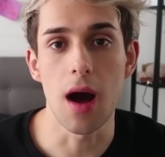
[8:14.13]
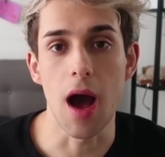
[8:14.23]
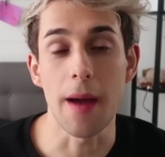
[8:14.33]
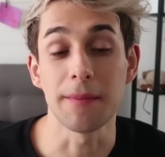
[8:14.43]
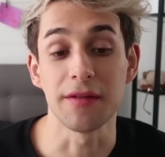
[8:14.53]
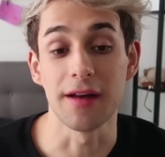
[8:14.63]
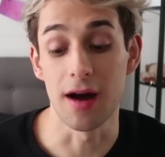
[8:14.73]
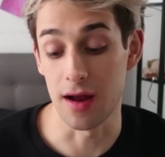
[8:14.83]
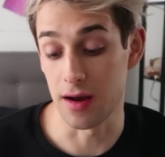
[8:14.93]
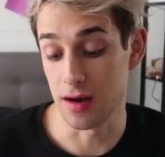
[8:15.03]
I'm
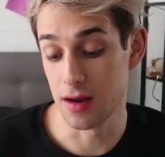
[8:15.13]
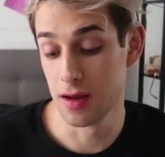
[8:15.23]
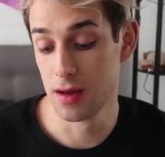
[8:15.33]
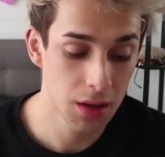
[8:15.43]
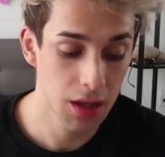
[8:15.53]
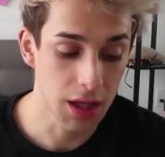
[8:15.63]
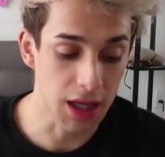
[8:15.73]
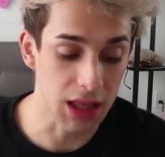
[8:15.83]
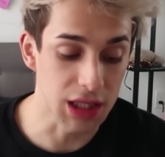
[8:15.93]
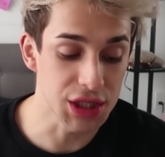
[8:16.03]
done.
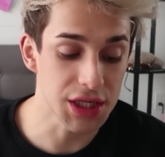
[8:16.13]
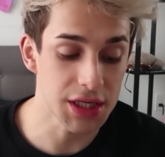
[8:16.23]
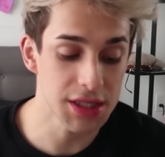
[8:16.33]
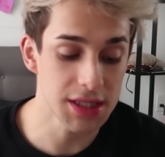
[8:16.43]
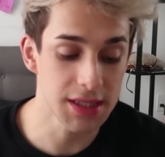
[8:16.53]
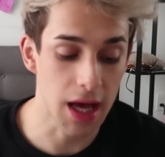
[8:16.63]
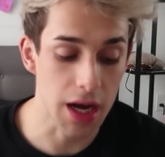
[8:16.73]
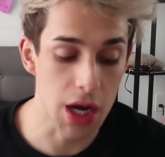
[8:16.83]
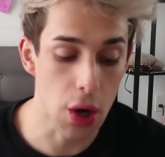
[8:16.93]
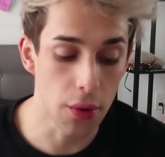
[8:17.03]
He legit just
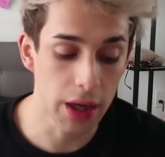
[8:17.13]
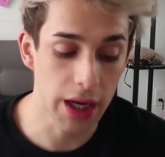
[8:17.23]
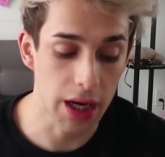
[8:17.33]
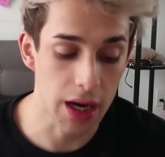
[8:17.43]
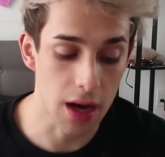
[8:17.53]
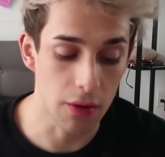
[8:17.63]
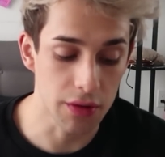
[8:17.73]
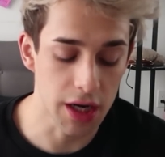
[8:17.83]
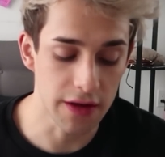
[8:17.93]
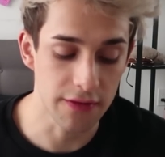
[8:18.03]
said, no one can know,
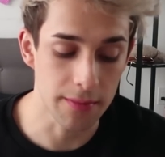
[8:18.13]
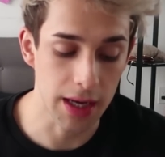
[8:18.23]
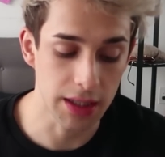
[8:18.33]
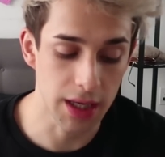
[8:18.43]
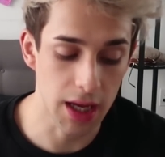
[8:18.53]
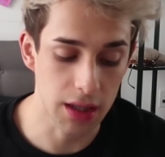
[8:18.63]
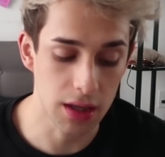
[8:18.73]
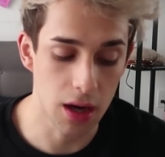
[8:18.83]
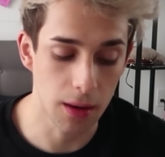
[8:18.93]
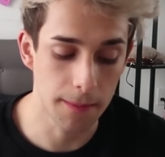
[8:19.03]
not even my
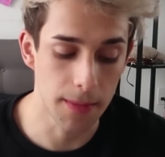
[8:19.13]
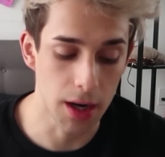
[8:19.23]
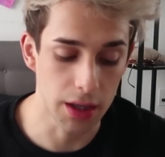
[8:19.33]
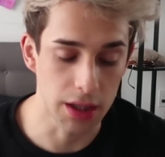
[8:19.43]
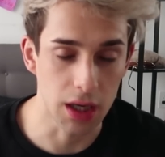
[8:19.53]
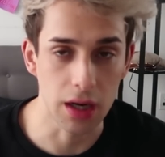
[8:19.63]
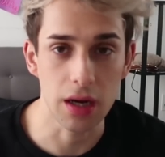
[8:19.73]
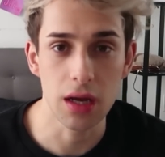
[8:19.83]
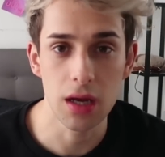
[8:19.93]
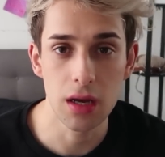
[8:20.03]
dead dog Barnard.